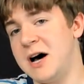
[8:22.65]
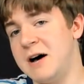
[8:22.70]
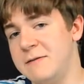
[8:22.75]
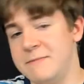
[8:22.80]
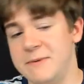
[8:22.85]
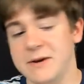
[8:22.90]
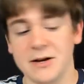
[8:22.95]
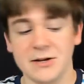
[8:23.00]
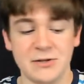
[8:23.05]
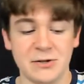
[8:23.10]

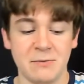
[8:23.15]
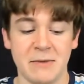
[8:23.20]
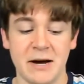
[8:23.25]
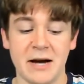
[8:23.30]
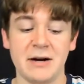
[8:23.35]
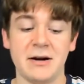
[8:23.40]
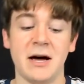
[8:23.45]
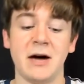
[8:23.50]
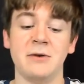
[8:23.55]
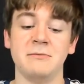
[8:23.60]
because you might
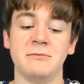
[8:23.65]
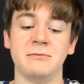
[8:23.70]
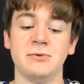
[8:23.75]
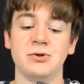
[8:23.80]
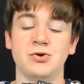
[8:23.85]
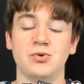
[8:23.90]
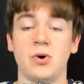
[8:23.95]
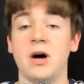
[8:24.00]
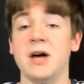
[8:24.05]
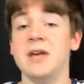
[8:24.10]
not
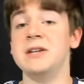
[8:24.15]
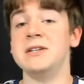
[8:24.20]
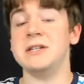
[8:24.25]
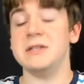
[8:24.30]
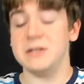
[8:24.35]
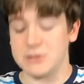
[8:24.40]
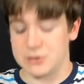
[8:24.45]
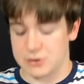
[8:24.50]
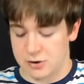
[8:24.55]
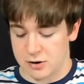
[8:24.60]
draw into these
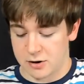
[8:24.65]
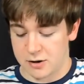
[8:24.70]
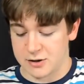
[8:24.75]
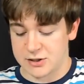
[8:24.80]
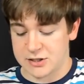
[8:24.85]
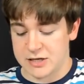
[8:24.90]
cards,